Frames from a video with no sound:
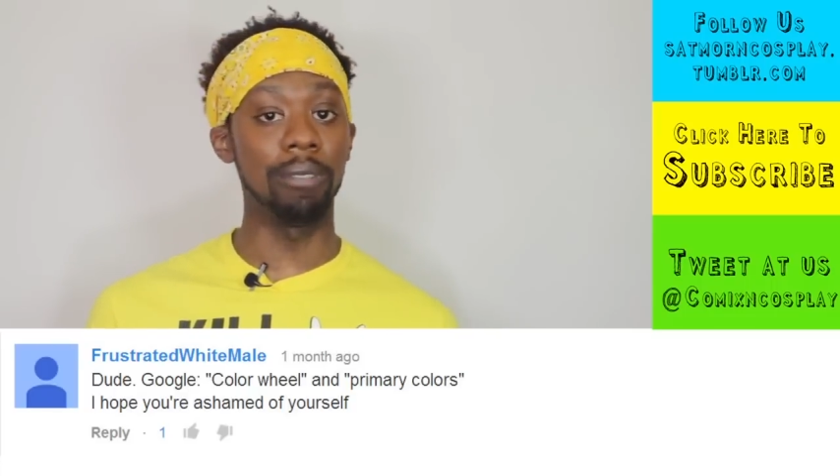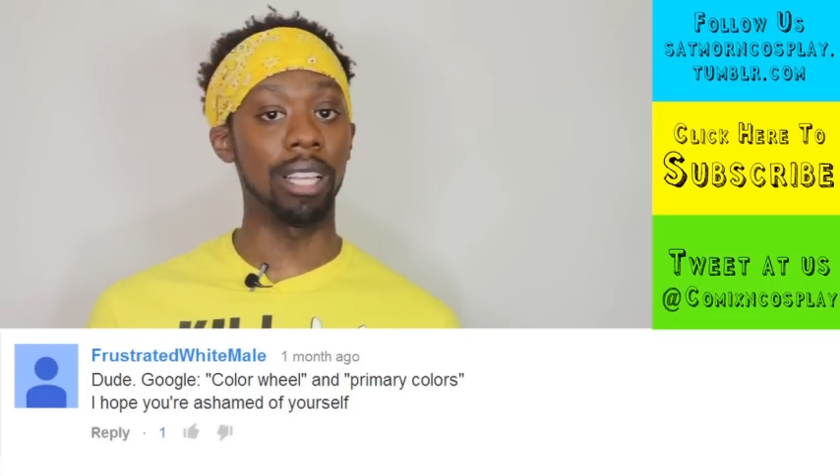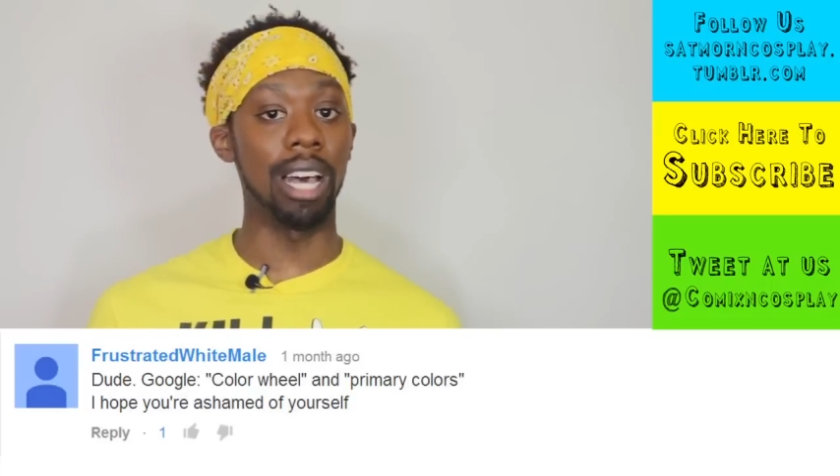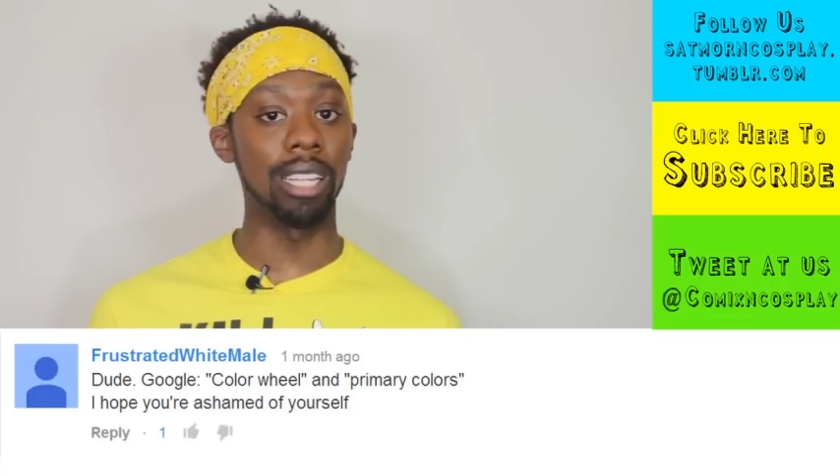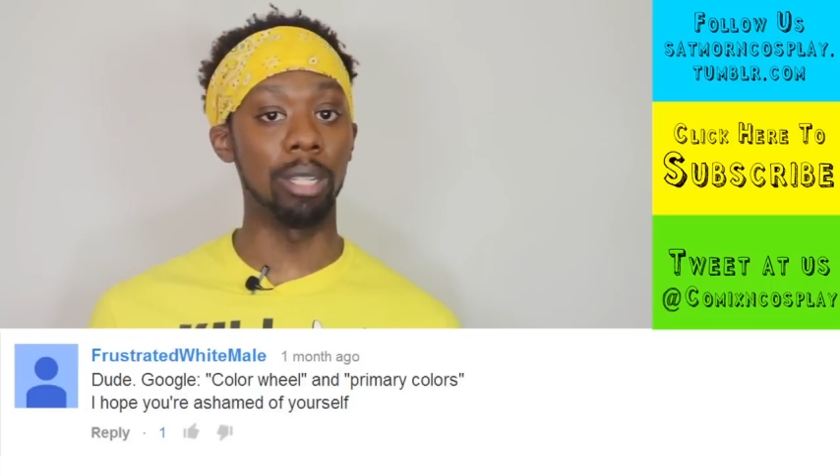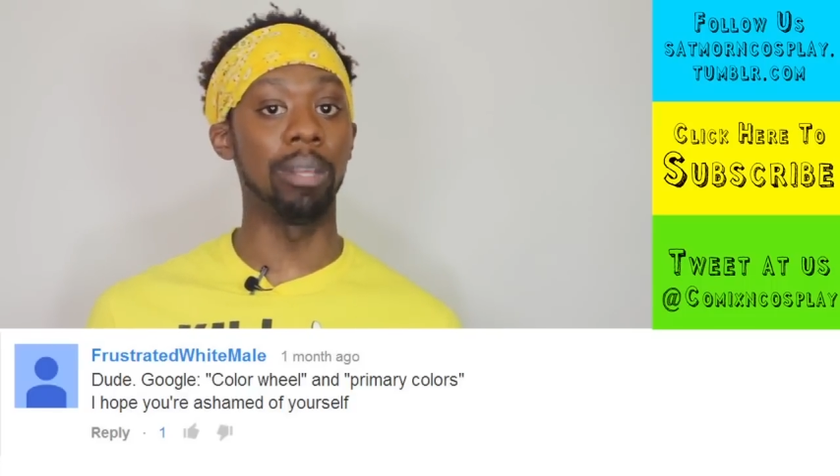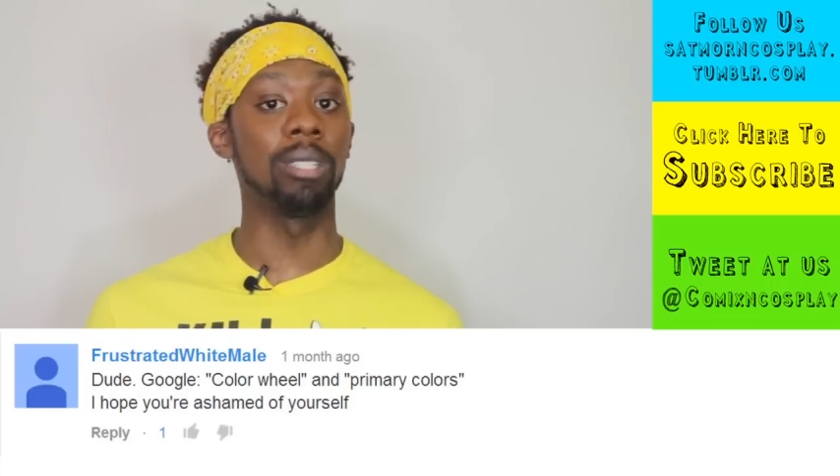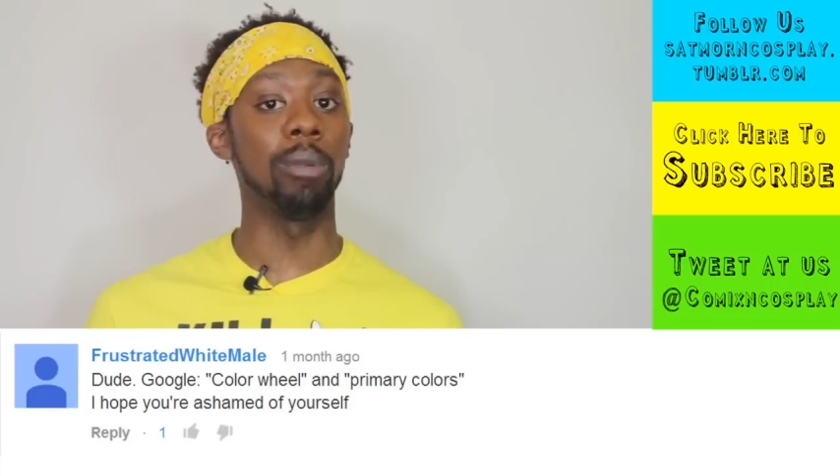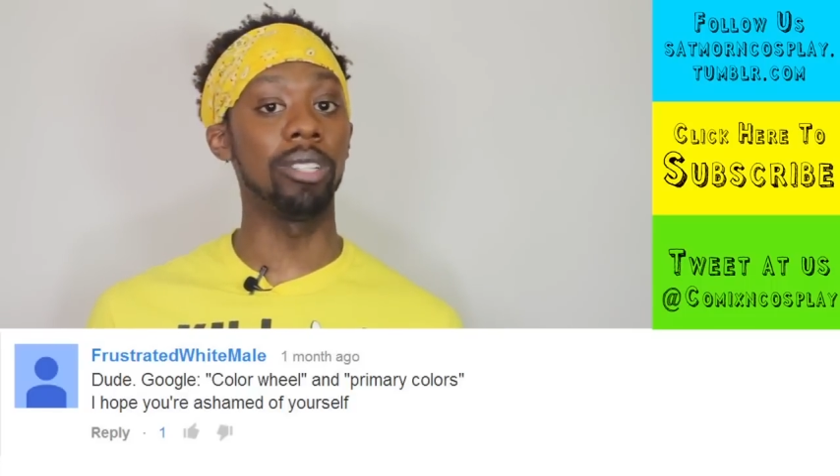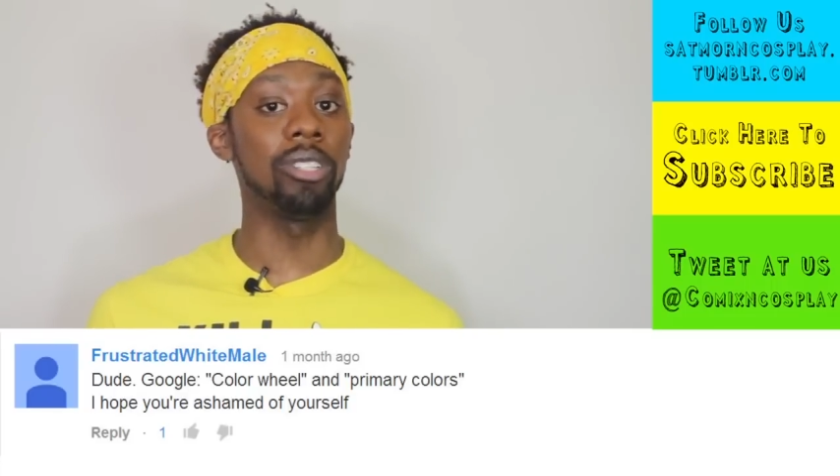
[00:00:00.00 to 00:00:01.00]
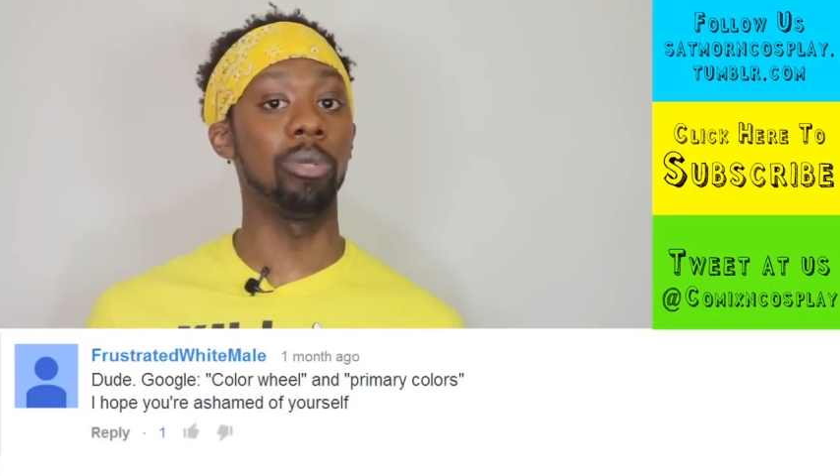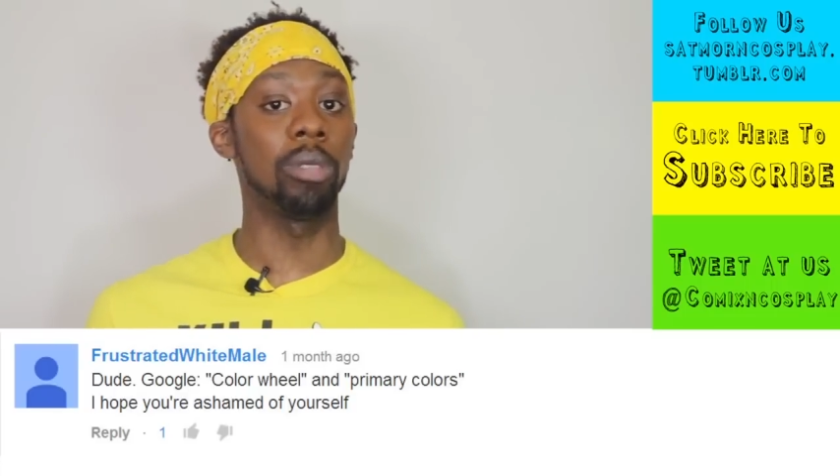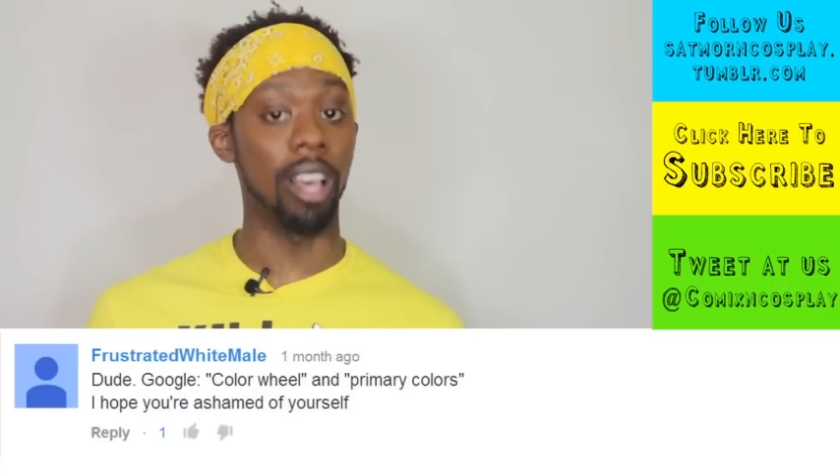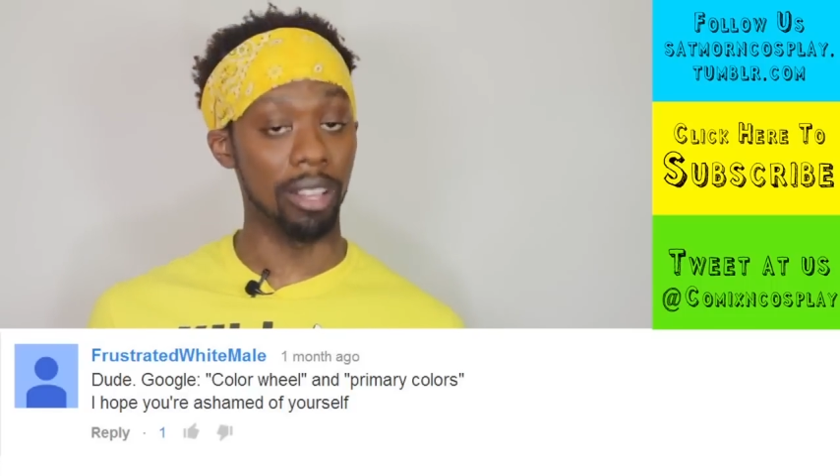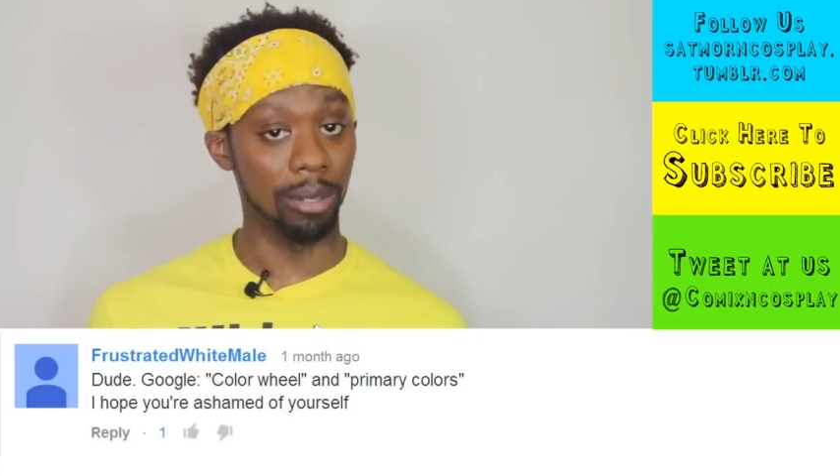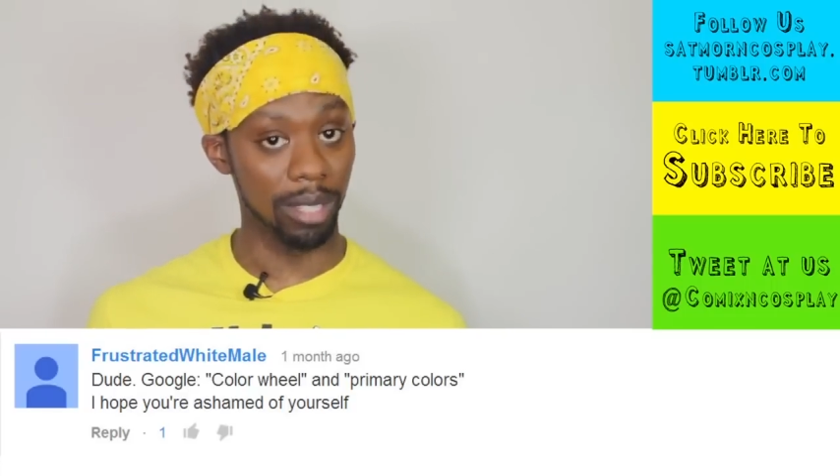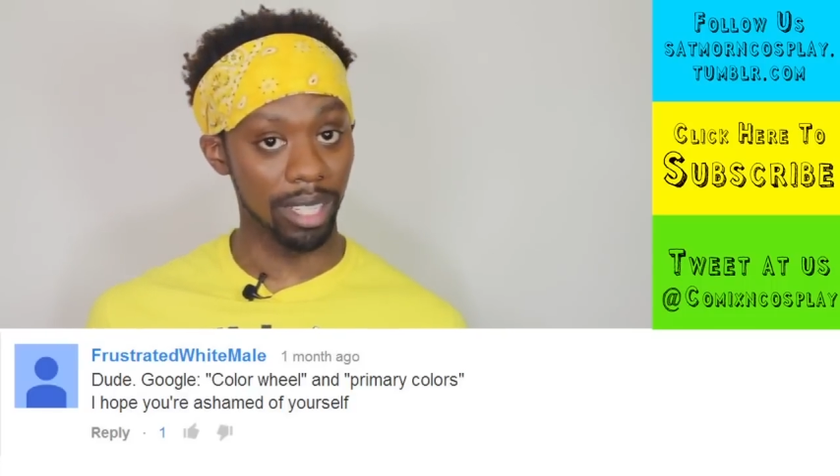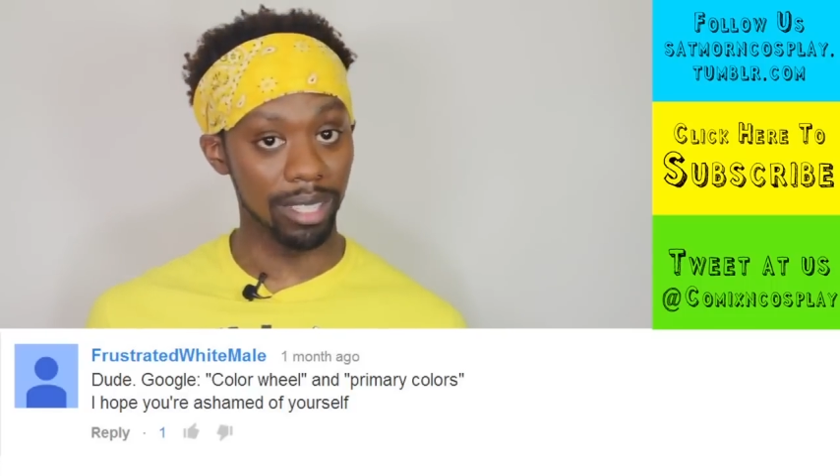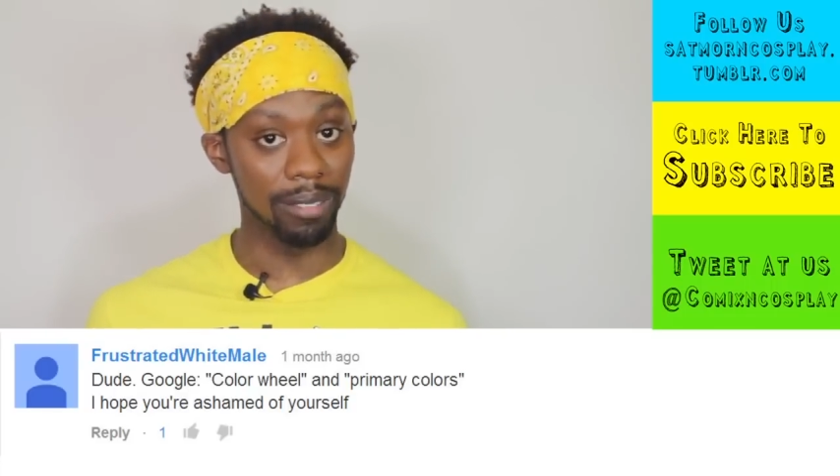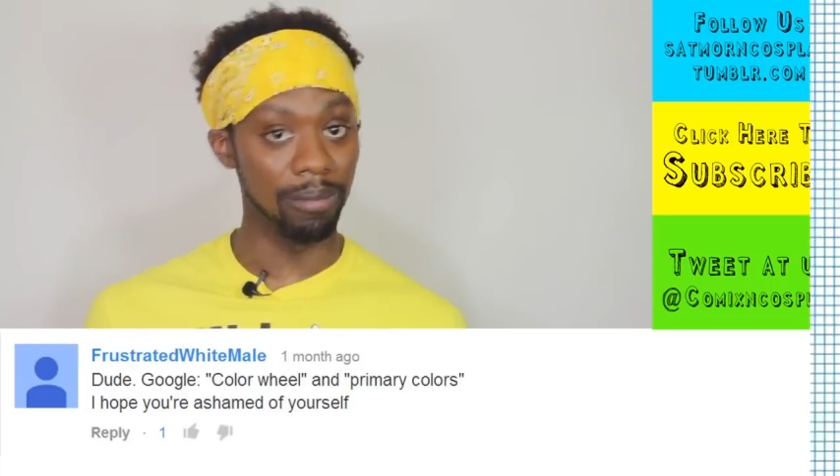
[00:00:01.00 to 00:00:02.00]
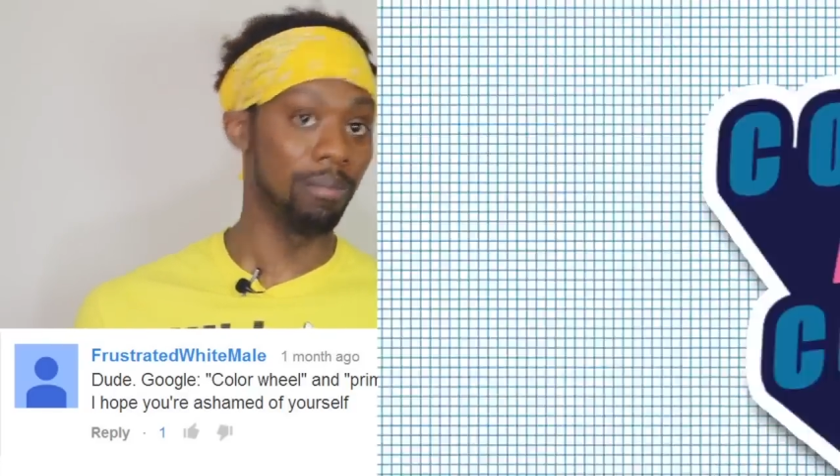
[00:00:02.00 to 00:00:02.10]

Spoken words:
love the costume as much as you thought you did.